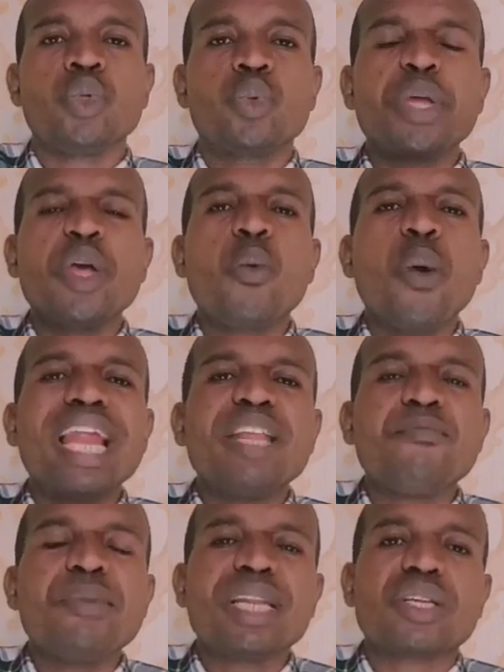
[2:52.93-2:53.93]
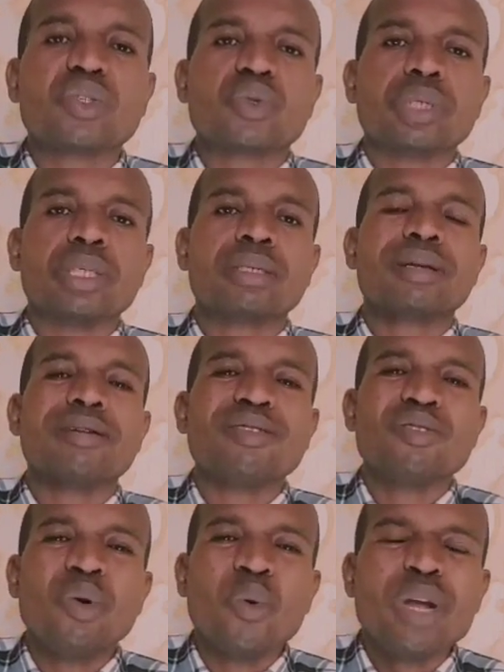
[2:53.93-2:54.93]
Doing well in ministry
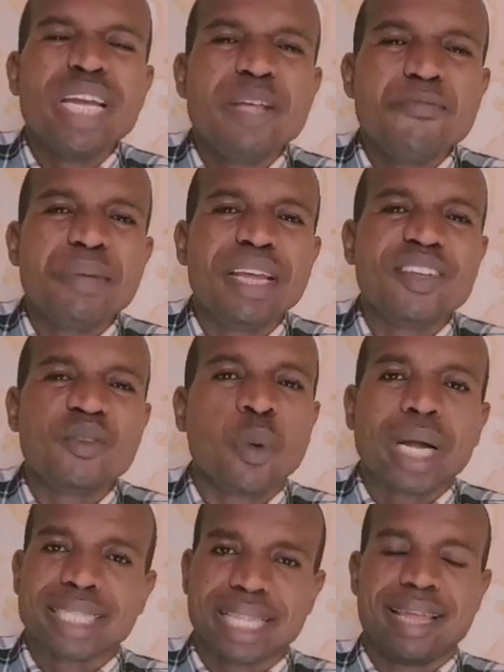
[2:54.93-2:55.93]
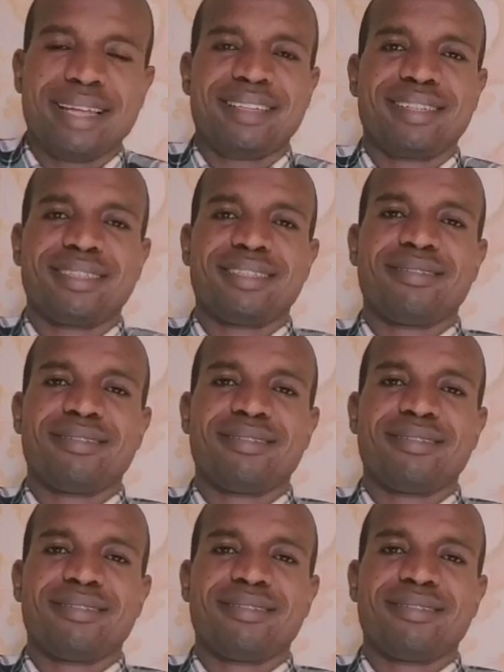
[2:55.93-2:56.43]
only means one thing.